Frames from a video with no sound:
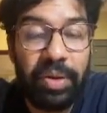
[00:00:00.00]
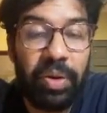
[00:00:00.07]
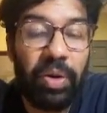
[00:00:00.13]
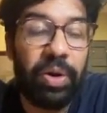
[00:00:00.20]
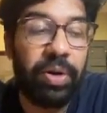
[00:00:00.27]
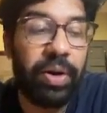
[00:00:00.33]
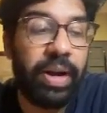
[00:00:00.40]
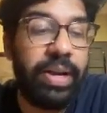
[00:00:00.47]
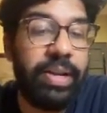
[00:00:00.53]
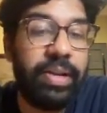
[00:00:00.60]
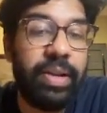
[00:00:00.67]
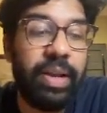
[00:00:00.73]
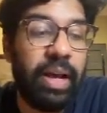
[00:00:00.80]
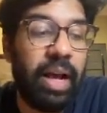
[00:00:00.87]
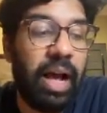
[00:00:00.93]
All right.
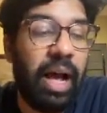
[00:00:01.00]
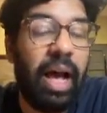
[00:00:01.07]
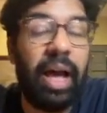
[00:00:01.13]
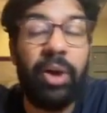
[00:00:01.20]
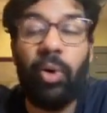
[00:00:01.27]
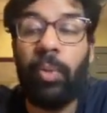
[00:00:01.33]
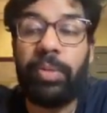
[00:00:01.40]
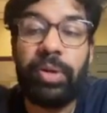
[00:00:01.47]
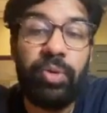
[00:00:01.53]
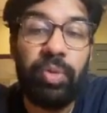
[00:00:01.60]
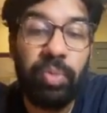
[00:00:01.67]
I hope to do